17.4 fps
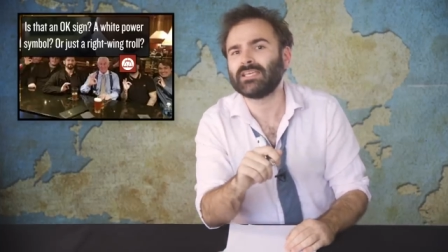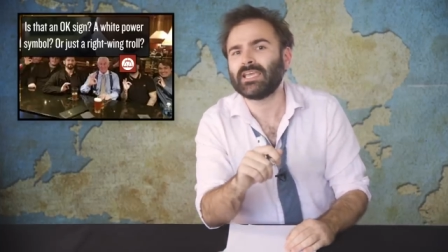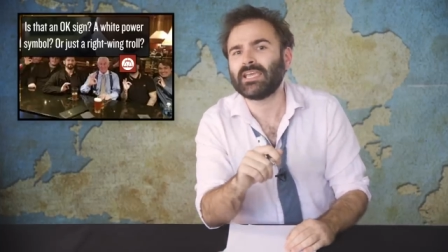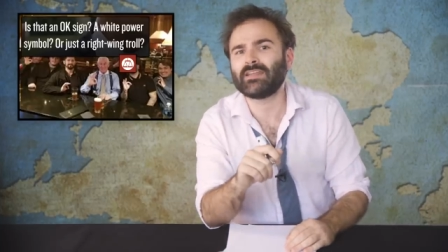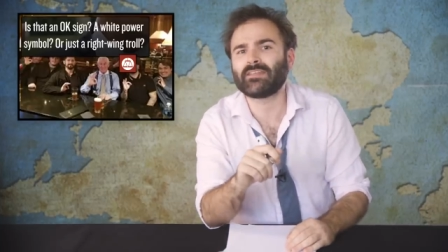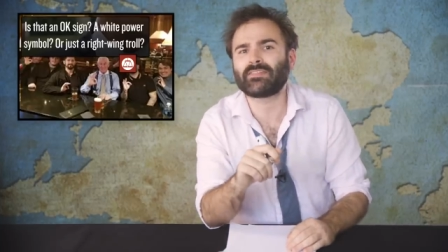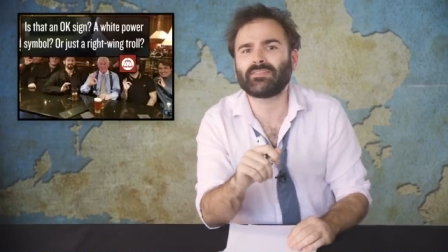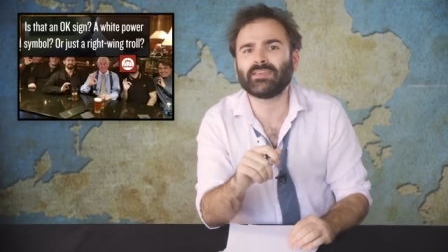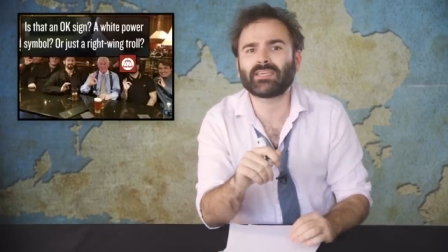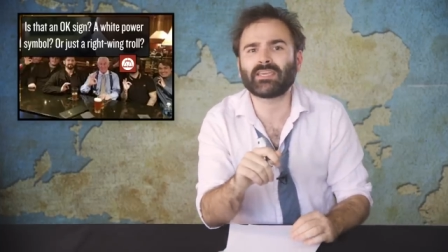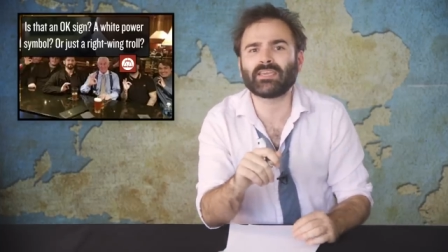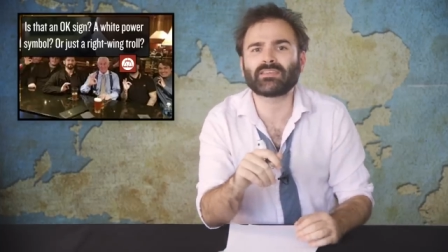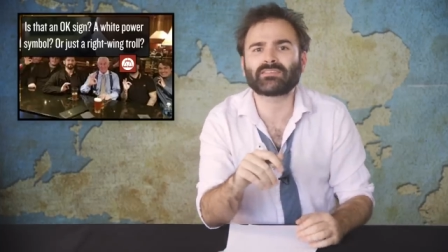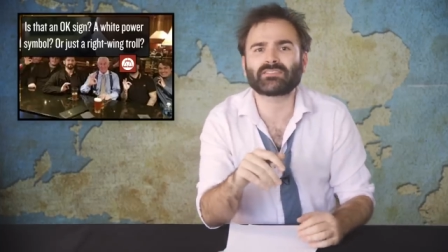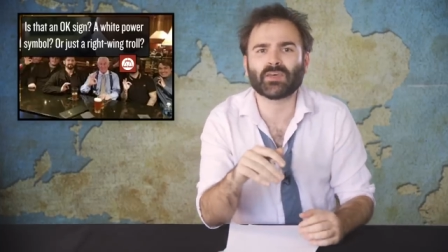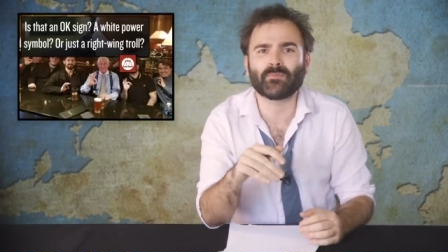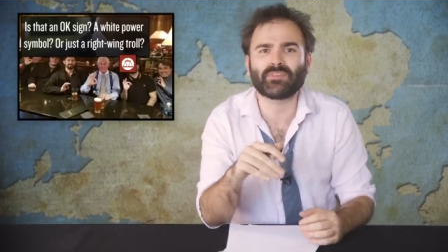into
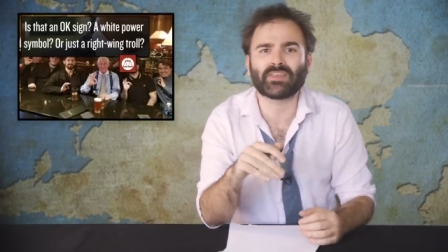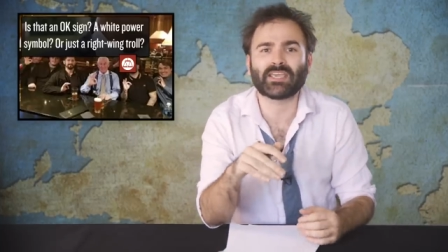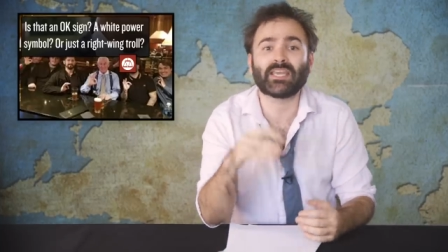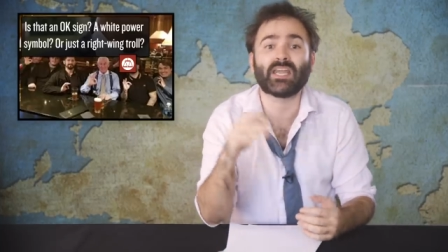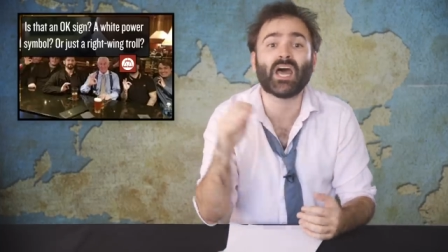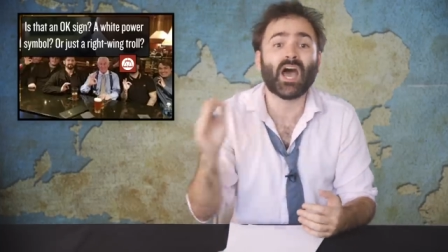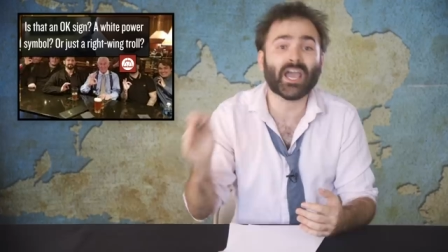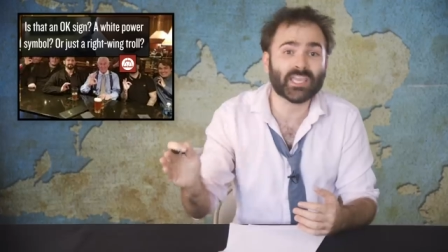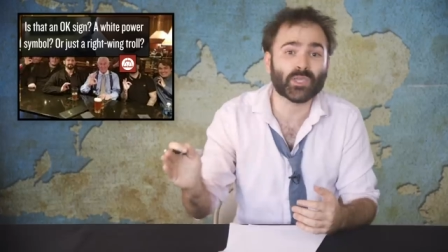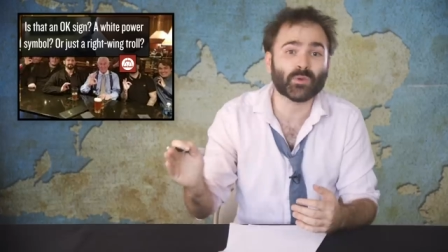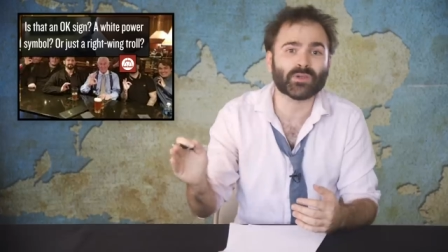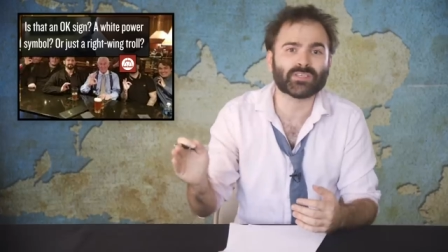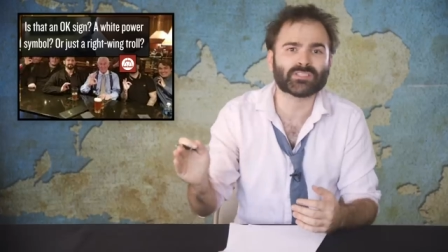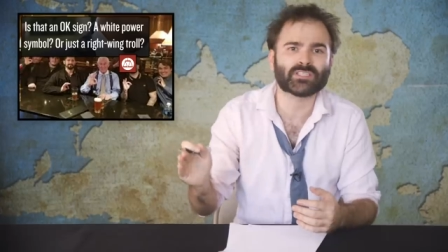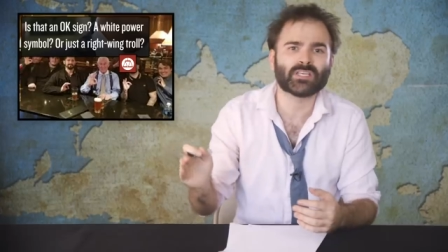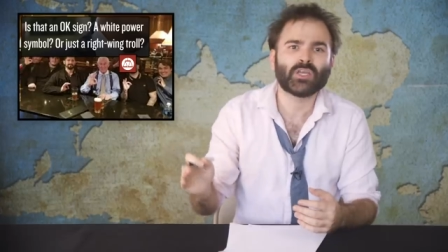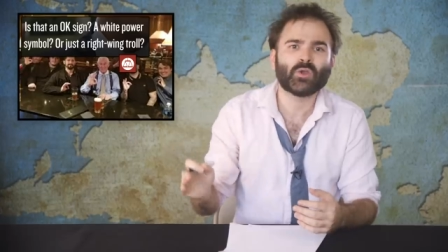thinking something
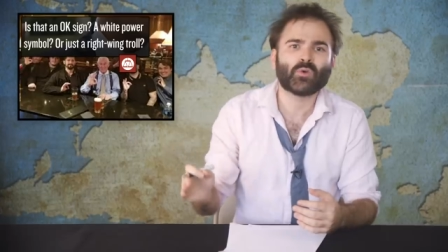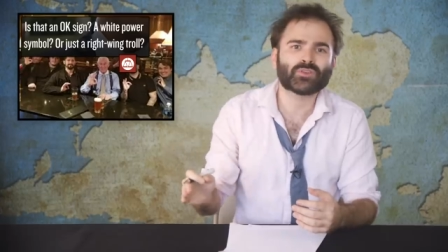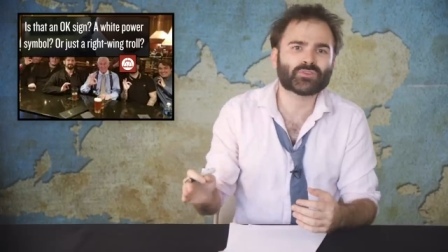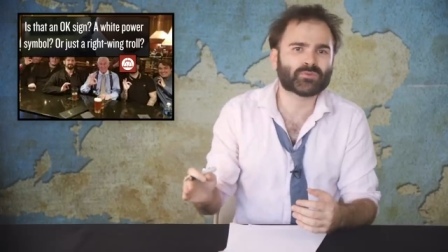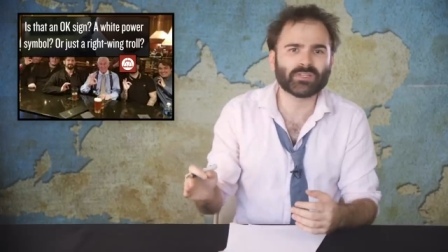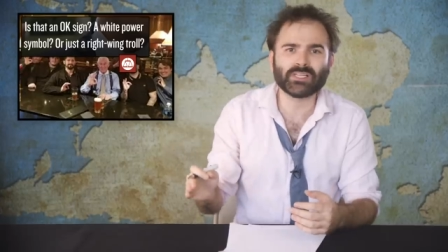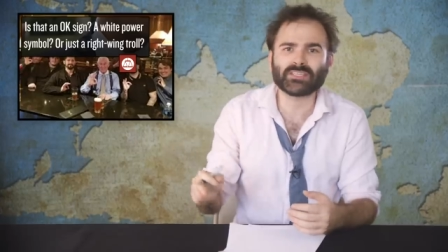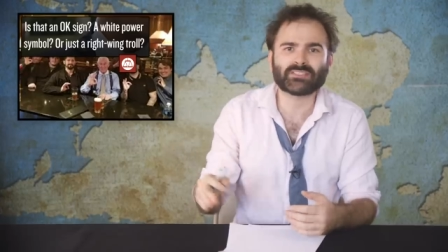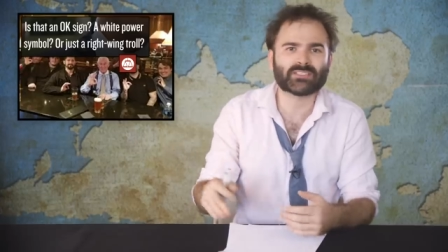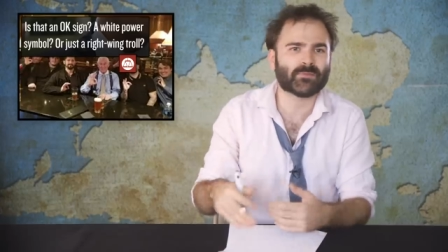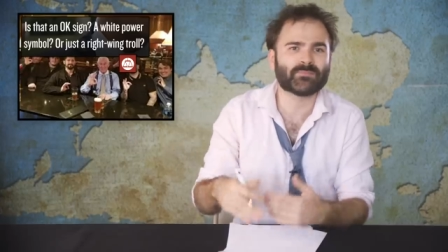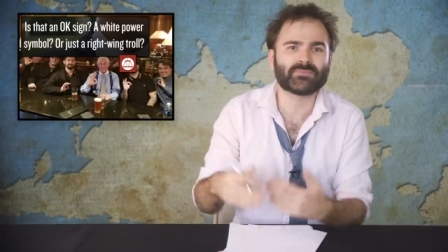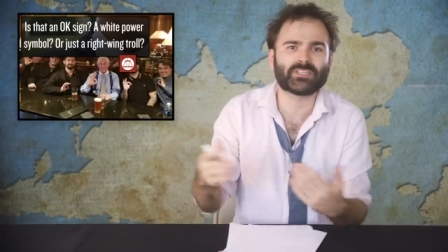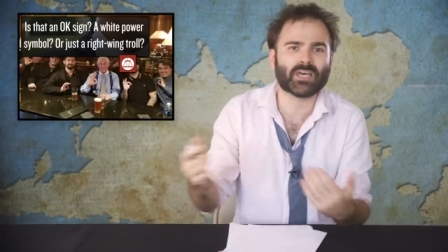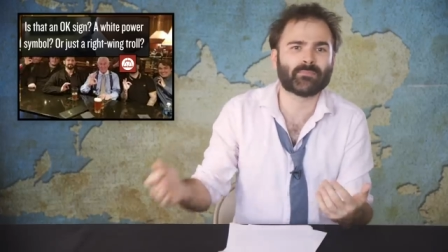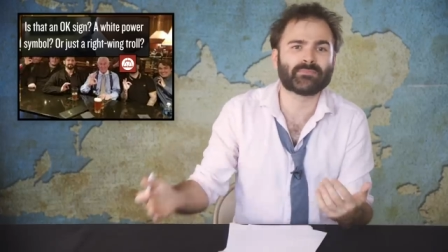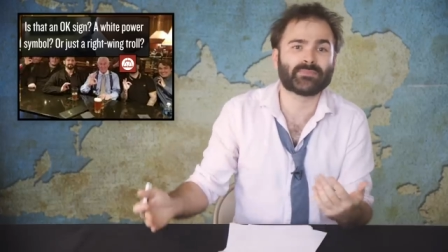innocuous was really
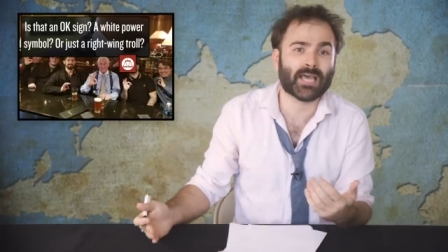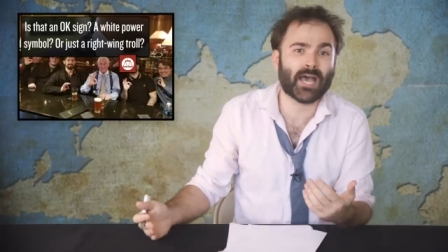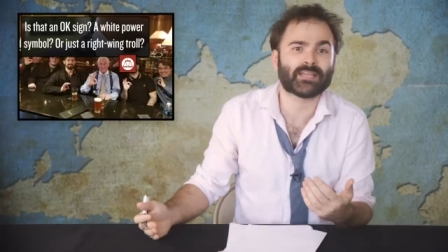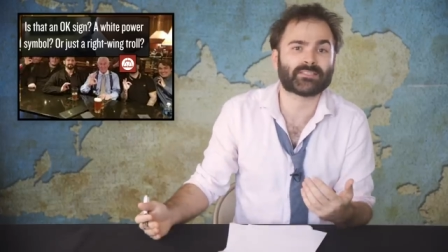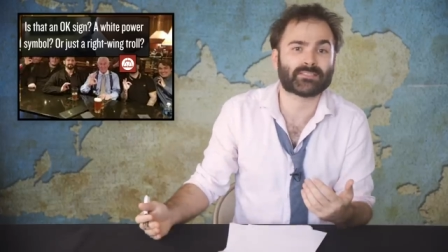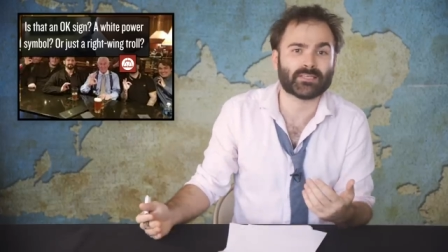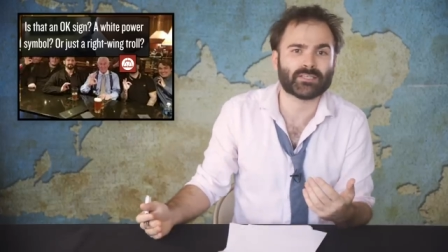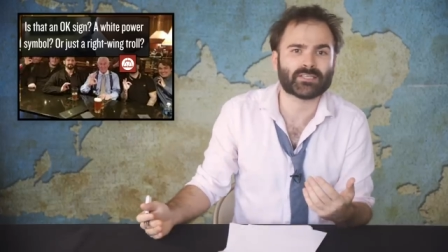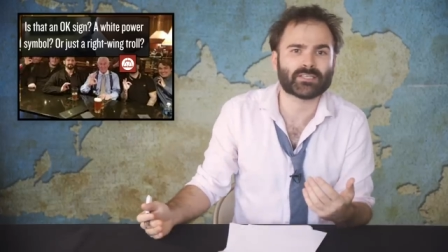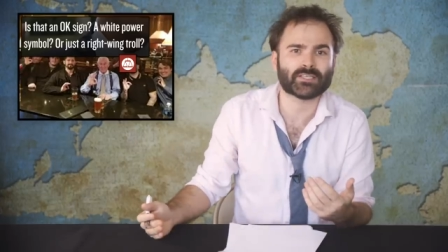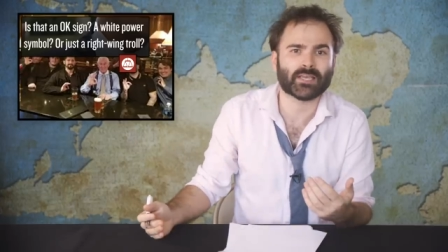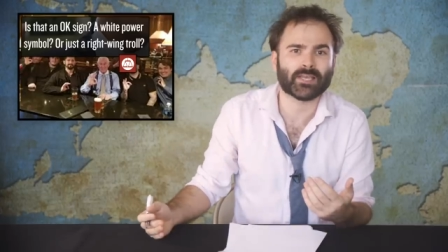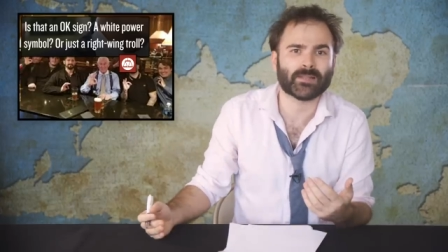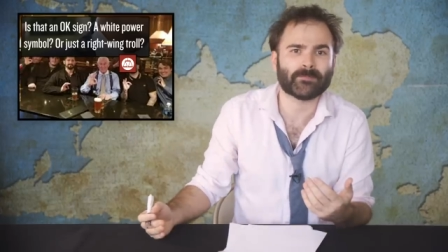some dumb Nazi shit.